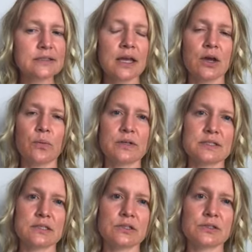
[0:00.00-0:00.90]
what's
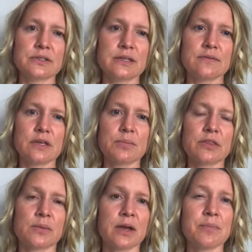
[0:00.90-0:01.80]
in your CV, but
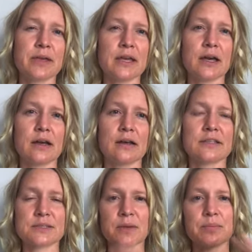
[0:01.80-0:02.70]

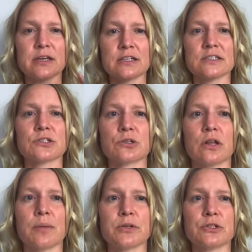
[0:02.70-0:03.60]
this might be an additional
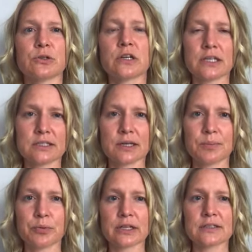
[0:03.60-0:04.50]
opportunity to
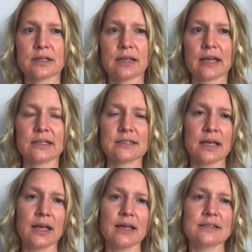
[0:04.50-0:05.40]
bring to light
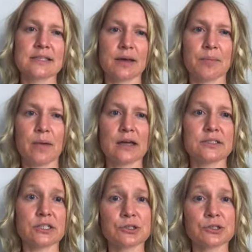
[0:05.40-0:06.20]
some additional